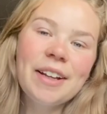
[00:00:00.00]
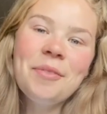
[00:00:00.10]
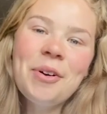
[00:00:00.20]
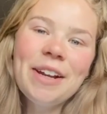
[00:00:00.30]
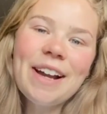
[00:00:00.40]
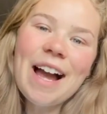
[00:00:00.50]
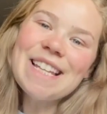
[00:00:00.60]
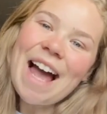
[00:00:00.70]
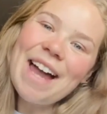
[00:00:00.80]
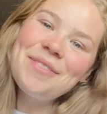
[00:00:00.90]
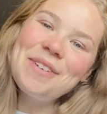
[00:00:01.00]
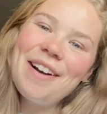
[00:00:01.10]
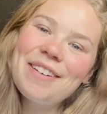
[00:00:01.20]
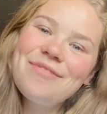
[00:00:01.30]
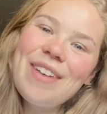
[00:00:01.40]
Good morning guys and
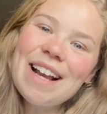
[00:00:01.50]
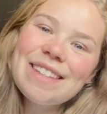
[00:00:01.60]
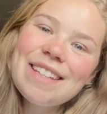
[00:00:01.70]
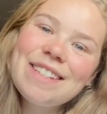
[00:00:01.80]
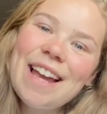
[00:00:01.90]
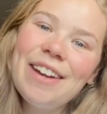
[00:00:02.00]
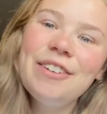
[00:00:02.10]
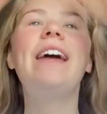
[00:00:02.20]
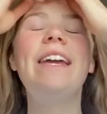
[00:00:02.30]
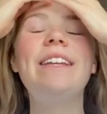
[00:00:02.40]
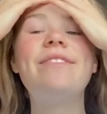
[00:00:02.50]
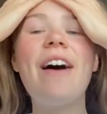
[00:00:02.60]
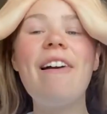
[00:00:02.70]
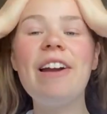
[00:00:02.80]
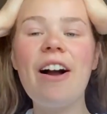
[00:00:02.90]
welcome back to the channel. It is
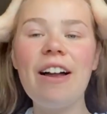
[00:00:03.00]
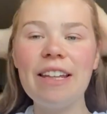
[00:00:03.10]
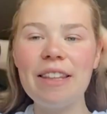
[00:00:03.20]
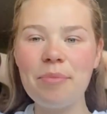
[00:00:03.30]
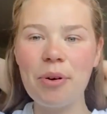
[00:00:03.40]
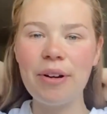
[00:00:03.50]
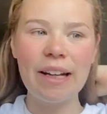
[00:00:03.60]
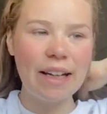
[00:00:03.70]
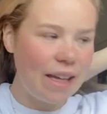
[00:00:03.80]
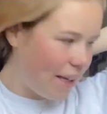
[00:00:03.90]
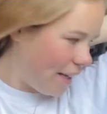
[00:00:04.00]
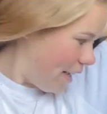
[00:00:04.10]
very early in the morning. It